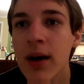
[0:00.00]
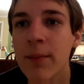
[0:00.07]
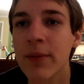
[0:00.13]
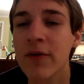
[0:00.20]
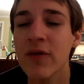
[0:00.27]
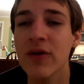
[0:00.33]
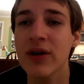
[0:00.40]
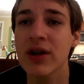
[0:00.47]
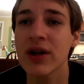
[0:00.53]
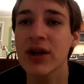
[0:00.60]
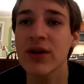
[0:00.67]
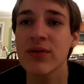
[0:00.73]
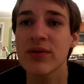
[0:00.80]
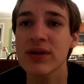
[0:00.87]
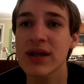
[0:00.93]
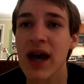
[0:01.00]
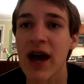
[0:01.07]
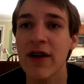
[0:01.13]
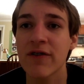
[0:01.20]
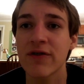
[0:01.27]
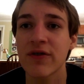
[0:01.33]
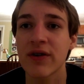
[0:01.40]
But if you're going to use
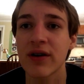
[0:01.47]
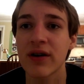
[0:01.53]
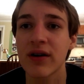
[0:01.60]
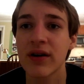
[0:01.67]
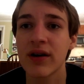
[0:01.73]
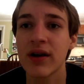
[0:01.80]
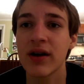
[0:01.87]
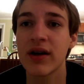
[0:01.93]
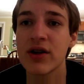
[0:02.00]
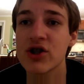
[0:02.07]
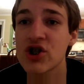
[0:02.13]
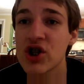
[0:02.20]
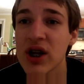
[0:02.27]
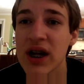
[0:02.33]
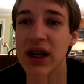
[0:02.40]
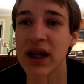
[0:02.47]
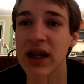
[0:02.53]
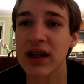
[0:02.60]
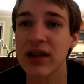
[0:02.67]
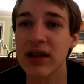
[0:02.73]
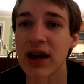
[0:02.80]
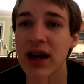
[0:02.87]
that for
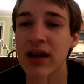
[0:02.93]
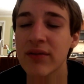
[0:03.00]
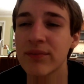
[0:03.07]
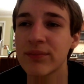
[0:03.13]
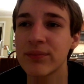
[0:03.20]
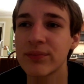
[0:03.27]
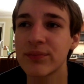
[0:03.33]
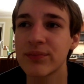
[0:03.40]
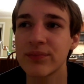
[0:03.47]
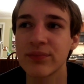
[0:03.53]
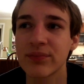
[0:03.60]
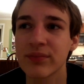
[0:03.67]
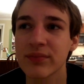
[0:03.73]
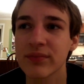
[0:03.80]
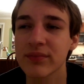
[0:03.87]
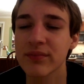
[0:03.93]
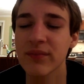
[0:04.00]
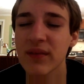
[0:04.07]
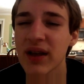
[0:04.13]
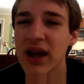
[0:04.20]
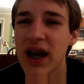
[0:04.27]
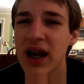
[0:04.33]
cheating, then,
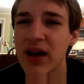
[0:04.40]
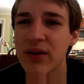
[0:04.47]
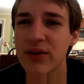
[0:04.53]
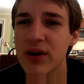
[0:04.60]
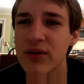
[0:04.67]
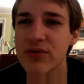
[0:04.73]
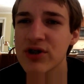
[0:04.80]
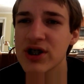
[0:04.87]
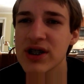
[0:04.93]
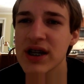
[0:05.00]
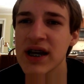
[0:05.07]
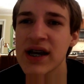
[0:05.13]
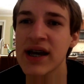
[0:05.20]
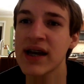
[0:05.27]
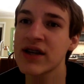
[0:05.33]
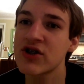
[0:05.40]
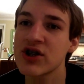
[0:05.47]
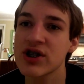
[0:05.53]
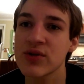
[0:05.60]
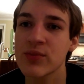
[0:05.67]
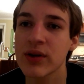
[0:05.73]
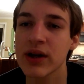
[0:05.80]
I don't know, it's
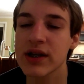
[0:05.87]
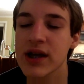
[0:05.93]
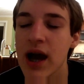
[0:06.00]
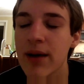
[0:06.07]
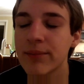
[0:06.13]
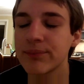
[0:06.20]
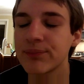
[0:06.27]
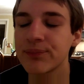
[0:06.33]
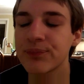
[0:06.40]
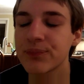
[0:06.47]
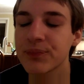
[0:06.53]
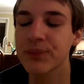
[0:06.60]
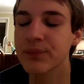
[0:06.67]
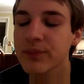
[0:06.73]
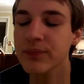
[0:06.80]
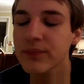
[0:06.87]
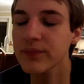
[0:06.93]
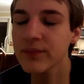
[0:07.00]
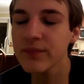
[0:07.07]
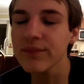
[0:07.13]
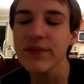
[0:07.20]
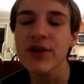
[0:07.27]
just really dumb.
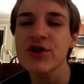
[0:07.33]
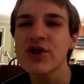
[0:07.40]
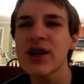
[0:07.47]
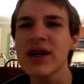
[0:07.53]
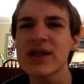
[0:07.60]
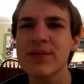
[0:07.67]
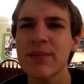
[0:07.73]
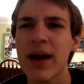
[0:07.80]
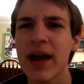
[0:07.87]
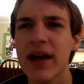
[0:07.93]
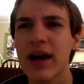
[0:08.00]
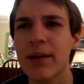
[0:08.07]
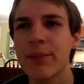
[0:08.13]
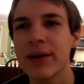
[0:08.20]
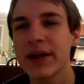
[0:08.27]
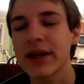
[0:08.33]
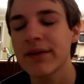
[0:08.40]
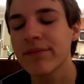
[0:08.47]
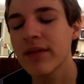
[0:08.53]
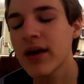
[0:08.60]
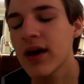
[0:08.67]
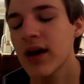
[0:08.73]
So that's my
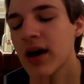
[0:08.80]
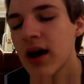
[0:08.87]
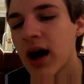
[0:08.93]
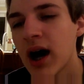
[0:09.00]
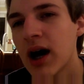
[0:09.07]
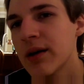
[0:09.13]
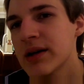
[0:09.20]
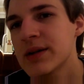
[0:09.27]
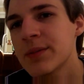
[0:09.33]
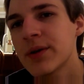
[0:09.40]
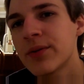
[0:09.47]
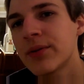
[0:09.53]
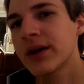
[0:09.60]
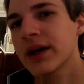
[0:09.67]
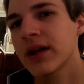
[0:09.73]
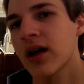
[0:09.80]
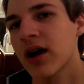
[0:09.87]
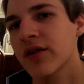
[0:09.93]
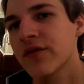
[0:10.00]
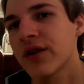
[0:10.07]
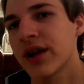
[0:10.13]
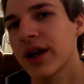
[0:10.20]
opinion. It's been a really
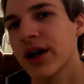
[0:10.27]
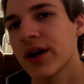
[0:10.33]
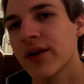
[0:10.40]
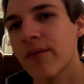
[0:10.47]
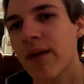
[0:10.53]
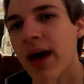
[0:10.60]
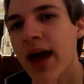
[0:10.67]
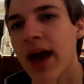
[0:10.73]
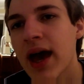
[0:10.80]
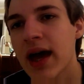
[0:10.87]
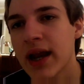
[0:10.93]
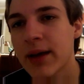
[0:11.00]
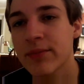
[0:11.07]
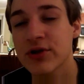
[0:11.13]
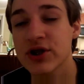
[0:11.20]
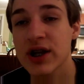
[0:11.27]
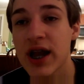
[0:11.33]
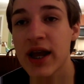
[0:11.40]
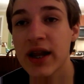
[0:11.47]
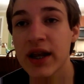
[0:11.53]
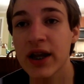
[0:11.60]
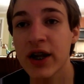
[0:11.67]
long video, and I'm just going to
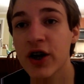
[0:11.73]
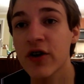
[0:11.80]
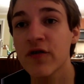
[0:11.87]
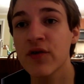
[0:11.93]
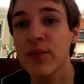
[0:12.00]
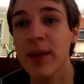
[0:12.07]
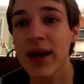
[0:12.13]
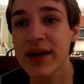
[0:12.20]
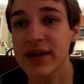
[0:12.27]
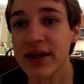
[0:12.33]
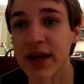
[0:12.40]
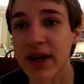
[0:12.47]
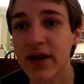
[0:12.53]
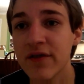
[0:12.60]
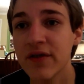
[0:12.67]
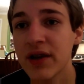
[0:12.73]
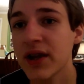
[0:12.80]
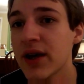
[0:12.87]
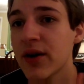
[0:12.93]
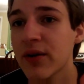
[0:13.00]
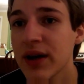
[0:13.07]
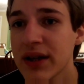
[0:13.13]
end it here. If you made it to the end of the
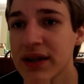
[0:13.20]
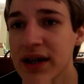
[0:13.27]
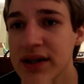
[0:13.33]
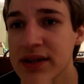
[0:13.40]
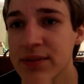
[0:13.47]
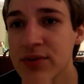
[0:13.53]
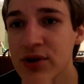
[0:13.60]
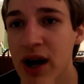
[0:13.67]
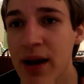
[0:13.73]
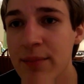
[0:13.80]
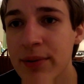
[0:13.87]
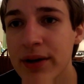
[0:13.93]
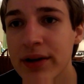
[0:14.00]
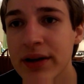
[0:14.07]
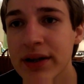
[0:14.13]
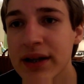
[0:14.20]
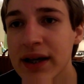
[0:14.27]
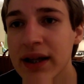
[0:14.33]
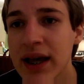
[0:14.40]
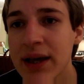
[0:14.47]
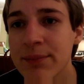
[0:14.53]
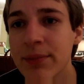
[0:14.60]
video, hit that subscribe button, hit that
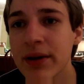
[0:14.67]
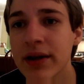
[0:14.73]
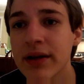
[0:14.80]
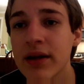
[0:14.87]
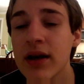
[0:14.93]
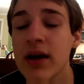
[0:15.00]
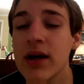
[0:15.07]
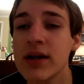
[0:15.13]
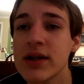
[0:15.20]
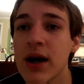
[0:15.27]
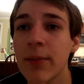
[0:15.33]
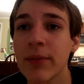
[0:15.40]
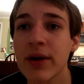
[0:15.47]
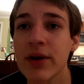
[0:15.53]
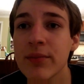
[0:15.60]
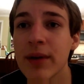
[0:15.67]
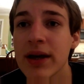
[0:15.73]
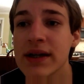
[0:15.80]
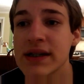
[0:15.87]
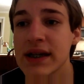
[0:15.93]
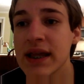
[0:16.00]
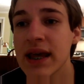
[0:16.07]
like button. Tell me you made
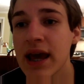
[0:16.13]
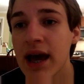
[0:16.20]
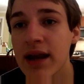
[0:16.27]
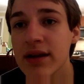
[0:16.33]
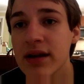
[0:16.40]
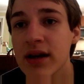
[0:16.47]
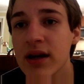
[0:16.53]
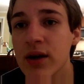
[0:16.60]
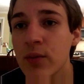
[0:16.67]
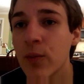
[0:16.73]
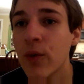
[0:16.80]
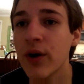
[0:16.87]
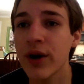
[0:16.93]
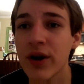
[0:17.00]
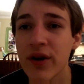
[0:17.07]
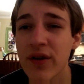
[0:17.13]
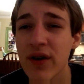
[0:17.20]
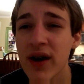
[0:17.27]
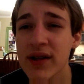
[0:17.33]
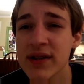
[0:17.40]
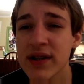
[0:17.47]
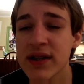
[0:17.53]
it to the end. What are your
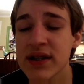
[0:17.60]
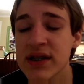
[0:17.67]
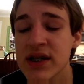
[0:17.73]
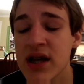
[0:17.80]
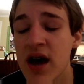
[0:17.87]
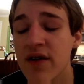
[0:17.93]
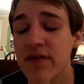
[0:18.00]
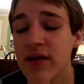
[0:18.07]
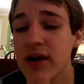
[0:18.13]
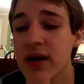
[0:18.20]
thoughts on this stuff?